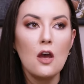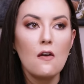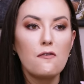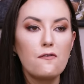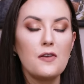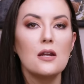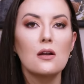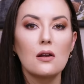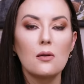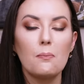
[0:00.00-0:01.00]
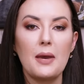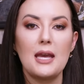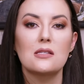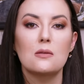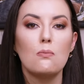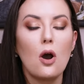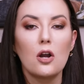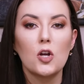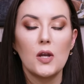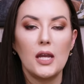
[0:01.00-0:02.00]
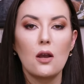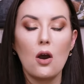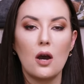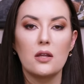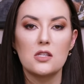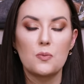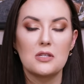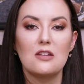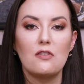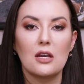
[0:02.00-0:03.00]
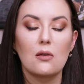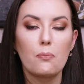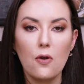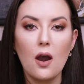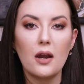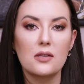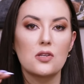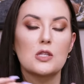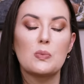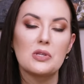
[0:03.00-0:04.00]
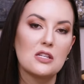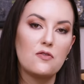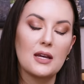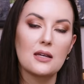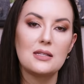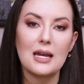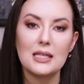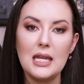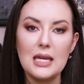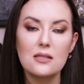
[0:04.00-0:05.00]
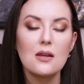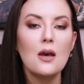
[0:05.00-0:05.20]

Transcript: fear-based mongering on specific products, on specific techniques